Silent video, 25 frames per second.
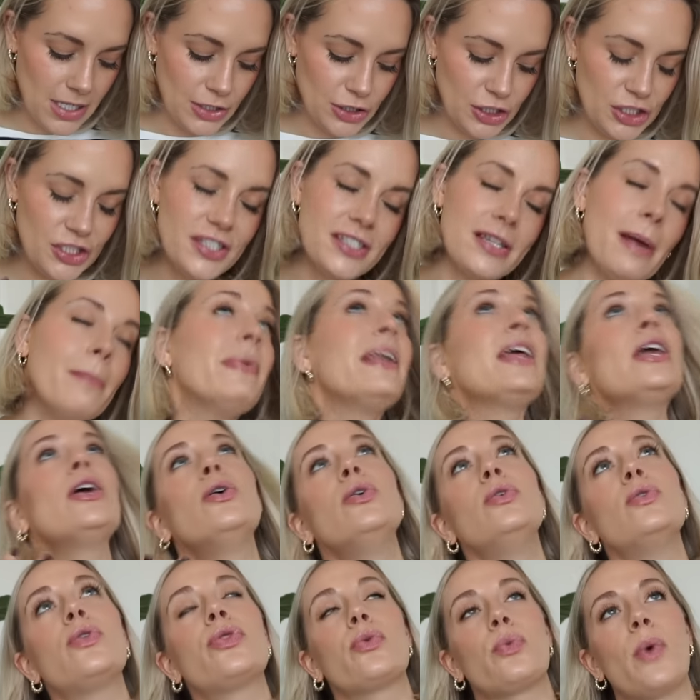just somebody
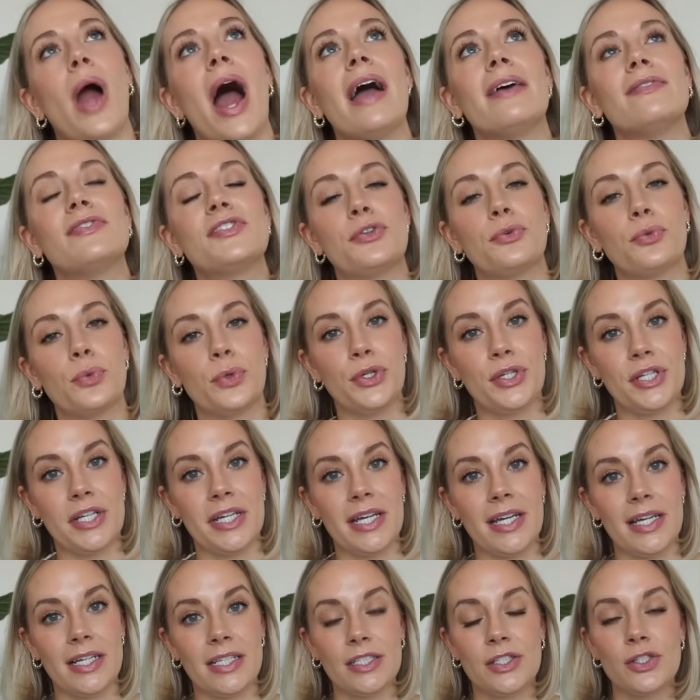who thrives in
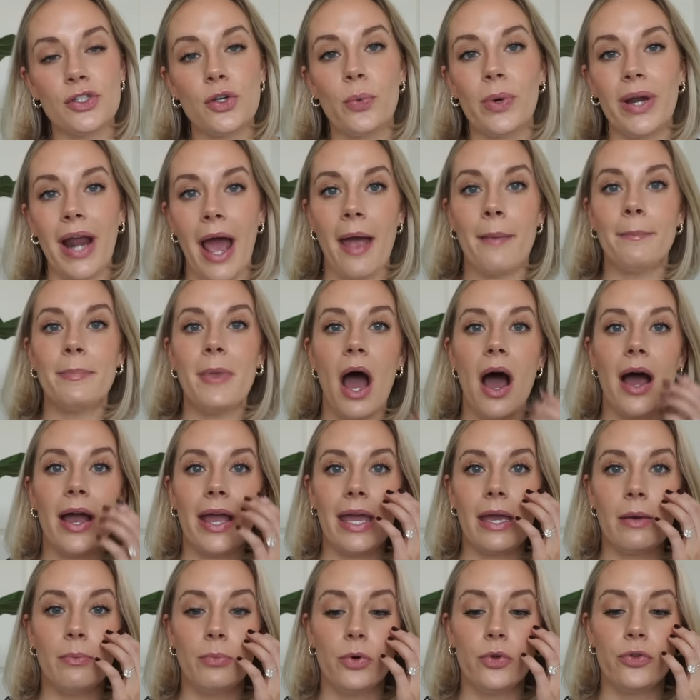routine. So when I'm not
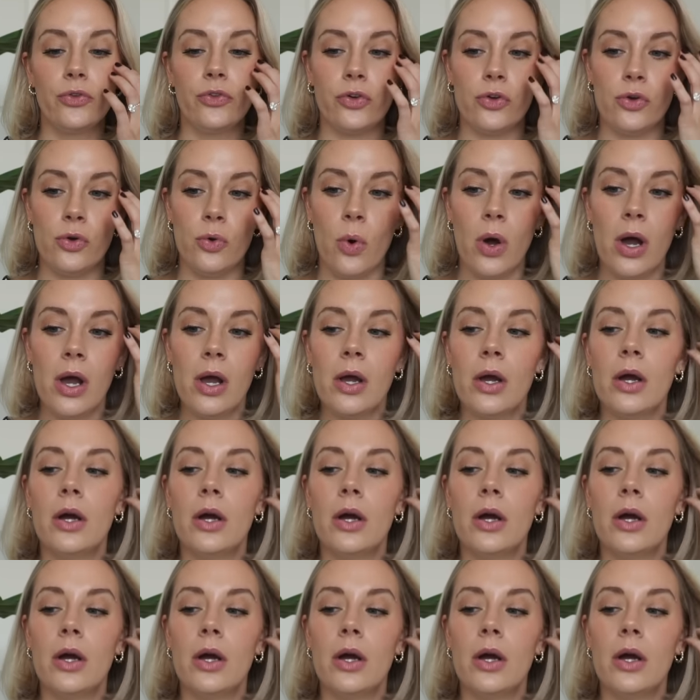able to